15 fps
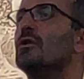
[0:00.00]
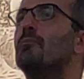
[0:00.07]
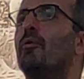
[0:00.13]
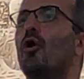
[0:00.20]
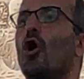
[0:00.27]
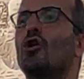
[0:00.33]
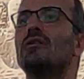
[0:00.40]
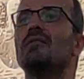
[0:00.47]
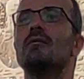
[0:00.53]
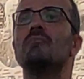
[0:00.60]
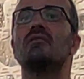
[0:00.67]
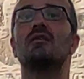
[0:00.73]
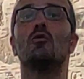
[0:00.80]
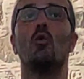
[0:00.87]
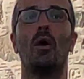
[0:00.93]
we blocked them
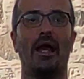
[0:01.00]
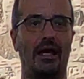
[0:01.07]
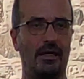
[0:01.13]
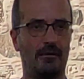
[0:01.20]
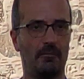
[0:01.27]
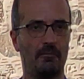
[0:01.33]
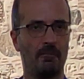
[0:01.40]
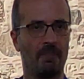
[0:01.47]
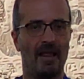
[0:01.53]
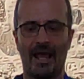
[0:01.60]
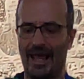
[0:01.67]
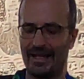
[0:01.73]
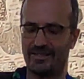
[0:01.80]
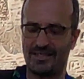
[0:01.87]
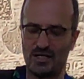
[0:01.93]
the way.
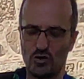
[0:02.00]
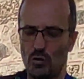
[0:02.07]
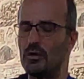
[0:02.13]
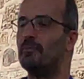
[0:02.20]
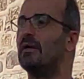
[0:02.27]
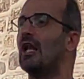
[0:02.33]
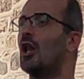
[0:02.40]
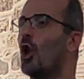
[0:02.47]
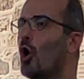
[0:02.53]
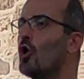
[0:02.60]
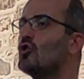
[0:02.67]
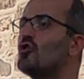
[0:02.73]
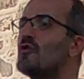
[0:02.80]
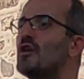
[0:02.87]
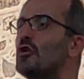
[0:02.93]
And since we belong
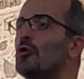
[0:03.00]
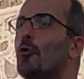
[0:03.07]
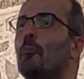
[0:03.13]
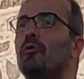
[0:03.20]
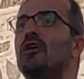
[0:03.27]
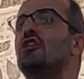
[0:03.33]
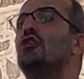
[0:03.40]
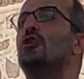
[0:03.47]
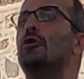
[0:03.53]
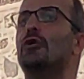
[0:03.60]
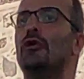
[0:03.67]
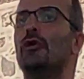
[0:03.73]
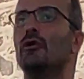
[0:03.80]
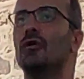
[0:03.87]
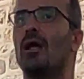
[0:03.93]
to the European
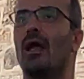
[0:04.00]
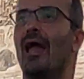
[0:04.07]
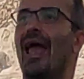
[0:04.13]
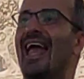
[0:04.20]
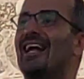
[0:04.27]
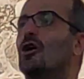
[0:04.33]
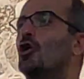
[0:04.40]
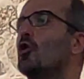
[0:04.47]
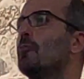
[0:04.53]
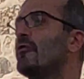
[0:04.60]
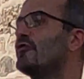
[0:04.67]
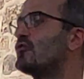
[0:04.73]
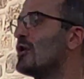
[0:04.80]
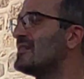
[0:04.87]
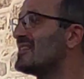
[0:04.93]
Union, a group
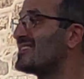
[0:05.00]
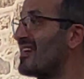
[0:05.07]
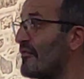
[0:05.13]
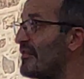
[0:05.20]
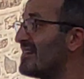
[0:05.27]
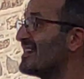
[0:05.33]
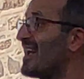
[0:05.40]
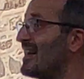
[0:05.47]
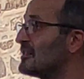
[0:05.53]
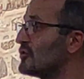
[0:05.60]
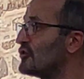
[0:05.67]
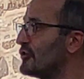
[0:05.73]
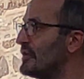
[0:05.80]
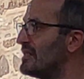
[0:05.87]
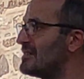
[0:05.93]
of 27
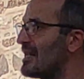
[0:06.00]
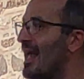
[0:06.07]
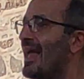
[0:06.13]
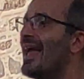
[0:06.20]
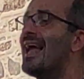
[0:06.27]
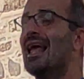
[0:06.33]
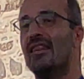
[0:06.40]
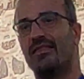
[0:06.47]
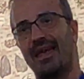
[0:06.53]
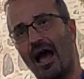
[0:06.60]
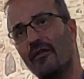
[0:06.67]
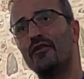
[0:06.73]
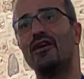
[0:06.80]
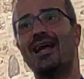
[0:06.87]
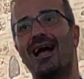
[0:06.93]
countries, the
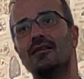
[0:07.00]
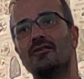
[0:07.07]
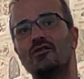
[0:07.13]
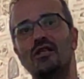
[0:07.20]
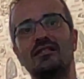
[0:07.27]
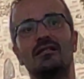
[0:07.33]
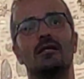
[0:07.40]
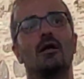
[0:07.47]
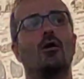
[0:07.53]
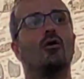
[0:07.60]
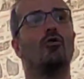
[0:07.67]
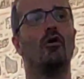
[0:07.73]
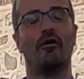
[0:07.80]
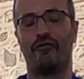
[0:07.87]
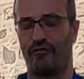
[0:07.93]
other countries
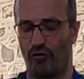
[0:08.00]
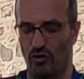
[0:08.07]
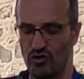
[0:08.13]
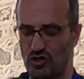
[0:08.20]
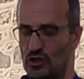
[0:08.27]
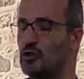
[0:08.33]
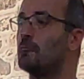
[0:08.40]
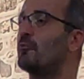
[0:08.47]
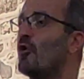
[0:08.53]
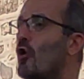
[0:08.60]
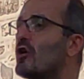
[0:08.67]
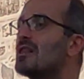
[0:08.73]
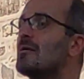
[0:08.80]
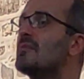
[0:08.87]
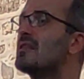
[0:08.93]
were forced to
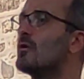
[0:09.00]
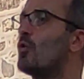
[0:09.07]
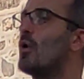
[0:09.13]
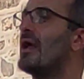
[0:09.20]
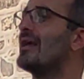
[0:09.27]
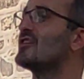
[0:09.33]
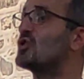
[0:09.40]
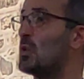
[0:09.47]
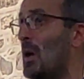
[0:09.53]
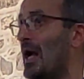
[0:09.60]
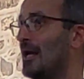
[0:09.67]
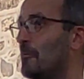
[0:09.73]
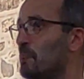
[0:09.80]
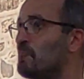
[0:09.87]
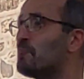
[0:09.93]
block them the way as
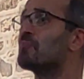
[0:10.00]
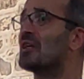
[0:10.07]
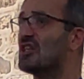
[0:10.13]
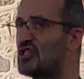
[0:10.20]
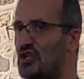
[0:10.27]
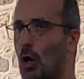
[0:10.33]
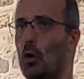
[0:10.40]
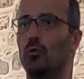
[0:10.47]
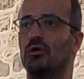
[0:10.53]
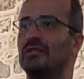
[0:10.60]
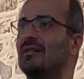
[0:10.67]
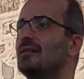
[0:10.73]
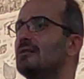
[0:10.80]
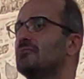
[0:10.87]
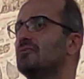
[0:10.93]
well. So we
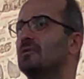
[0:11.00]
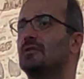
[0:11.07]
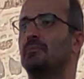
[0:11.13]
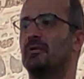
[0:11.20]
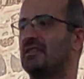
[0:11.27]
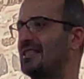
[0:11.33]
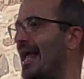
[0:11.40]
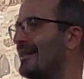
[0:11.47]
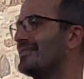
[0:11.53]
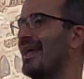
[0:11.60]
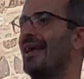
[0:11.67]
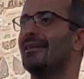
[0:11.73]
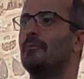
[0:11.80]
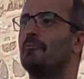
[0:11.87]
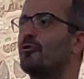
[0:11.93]
didn't send
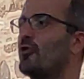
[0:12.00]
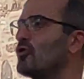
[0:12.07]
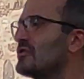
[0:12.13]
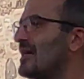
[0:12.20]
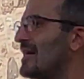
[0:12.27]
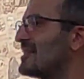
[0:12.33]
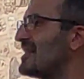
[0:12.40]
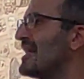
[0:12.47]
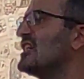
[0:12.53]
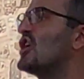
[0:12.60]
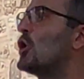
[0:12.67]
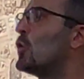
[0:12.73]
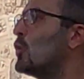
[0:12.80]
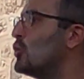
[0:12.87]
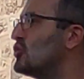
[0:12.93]
any products, any
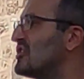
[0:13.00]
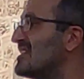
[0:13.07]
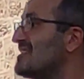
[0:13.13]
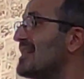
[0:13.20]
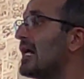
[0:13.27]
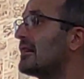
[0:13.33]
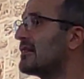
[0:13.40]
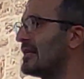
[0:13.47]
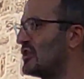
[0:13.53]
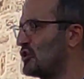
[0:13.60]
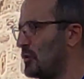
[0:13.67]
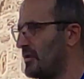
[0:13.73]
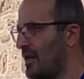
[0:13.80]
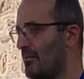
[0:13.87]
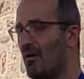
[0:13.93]
goods, nothing
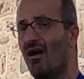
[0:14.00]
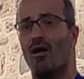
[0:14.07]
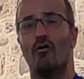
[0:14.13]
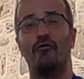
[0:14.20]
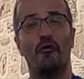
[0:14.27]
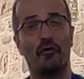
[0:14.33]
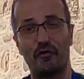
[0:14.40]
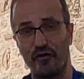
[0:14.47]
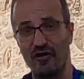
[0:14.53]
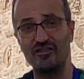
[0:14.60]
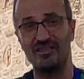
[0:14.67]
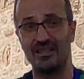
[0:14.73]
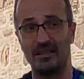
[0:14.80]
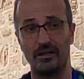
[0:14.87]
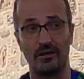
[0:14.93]
to them for
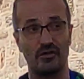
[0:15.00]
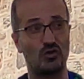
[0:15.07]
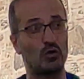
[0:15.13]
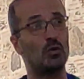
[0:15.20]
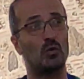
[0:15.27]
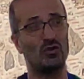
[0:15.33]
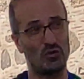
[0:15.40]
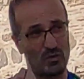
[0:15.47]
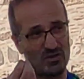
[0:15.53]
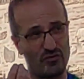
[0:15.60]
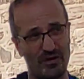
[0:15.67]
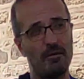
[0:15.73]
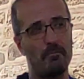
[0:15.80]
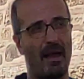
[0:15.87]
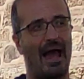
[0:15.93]
30 years, which was
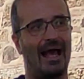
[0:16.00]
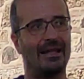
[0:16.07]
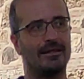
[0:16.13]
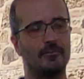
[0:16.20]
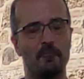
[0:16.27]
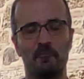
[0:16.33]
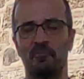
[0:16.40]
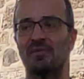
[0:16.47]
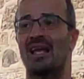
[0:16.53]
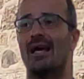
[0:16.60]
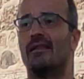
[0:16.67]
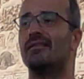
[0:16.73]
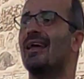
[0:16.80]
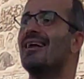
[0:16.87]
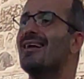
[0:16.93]
really bad.
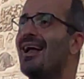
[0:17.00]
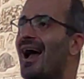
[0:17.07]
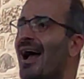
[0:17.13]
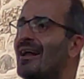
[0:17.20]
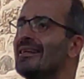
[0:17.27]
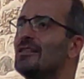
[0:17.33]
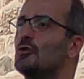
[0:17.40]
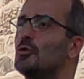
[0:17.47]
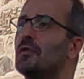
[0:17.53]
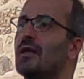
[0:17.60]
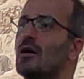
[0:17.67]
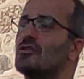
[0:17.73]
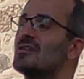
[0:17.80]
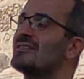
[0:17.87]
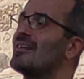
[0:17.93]
Thank God in
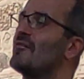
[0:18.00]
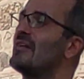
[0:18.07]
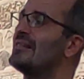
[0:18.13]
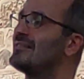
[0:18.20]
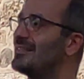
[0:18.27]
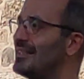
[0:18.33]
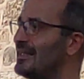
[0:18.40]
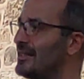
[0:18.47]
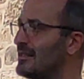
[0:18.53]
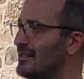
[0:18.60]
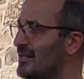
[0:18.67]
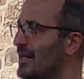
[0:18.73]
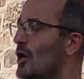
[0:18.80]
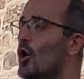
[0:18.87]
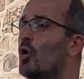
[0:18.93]

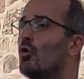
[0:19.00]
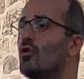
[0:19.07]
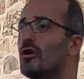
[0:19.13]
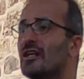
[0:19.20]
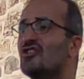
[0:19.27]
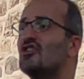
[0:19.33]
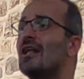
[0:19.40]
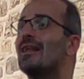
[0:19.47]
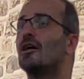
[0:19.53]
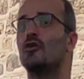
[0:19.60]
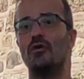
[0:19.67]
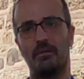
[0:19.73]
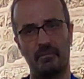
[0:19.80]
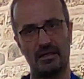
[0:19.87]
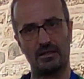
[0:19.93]
2017 we reached an
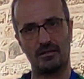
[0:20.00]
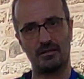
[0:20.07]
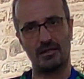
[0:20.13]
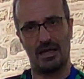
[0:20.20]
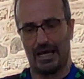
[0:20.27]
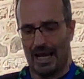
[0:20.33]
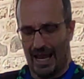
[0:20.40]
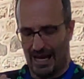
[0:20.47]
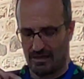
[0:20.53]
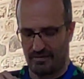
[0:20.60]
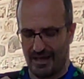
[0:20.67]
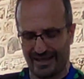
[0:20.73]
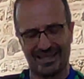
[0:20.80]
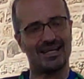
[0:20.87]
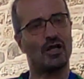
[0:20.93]
agreement, and
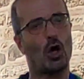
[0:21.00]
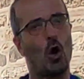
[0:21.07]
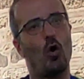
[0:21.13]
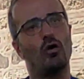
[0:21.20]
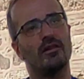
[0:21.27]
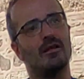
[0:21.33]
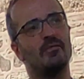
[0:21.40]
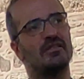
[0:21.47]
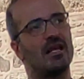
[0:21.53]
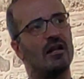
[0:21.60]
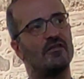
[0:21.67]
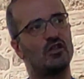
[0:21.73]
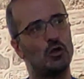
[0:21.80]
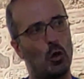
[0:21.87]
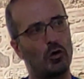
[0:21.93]
they can call
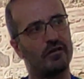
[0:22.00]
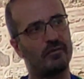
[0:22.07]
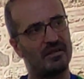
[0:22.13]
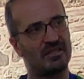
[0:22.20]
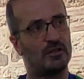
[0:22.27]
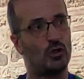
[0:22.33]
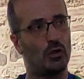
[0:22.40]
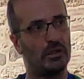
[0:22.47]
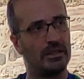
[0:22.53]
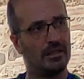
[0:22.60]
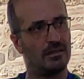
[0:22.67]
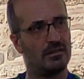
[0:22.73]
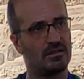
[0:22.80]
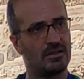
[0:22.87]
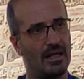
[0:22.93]
themselves North
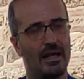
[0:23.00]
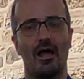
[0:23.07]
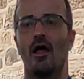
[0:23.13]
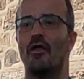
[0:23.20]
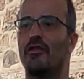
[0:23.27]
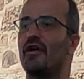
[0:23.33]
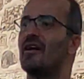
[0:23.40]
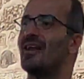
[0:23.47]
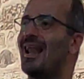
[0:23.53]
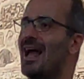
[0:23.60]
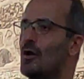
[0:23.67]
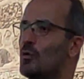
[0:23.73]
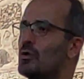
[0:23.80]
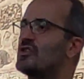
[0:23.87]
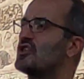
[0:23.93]
Macedonians, their
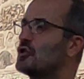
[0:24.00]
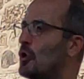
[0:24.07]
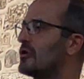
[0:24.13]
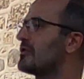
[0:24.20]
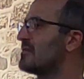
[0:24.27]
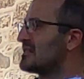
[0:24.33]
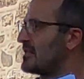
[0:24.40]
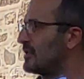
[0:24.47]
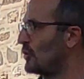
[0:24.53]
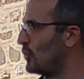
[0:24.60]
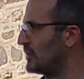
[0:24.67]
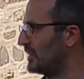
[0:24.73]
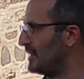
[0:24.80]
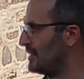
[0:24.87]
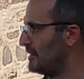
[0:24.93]
language North
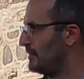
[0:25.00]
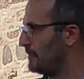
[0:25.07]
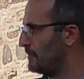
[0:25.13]
Macedonian,